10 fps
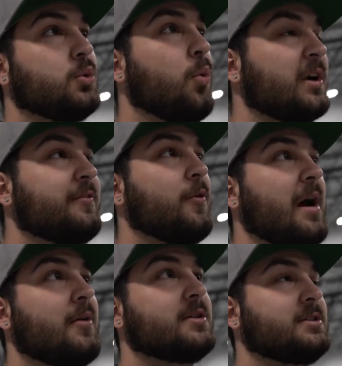24
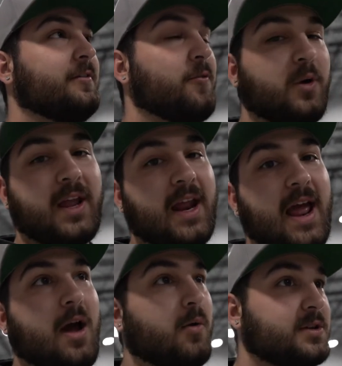hours to 48
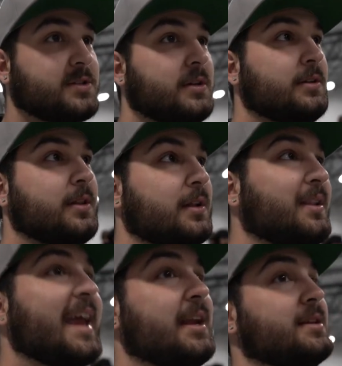hours, the
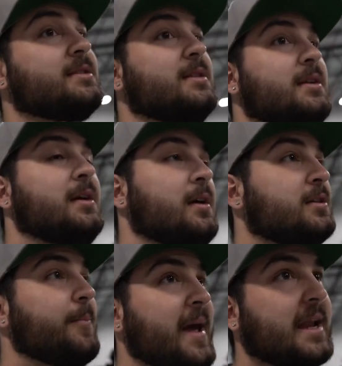latest
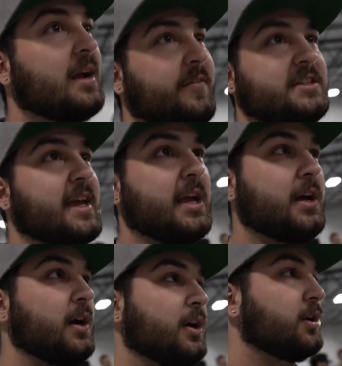depending on if it's like
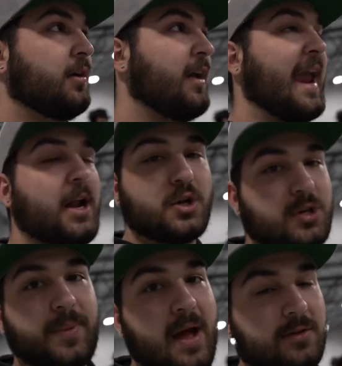800
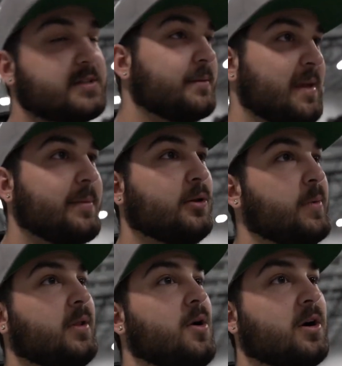pounds, then maybe a little
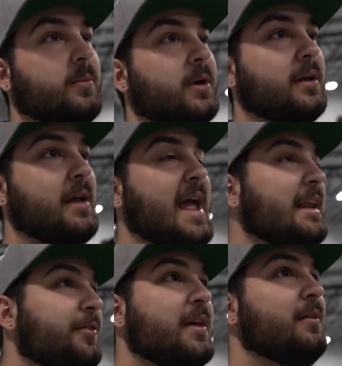bit longer, but
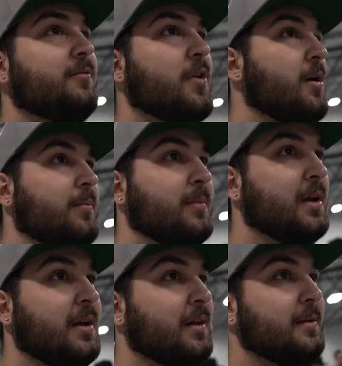anything
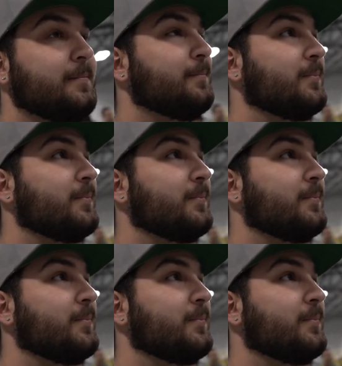from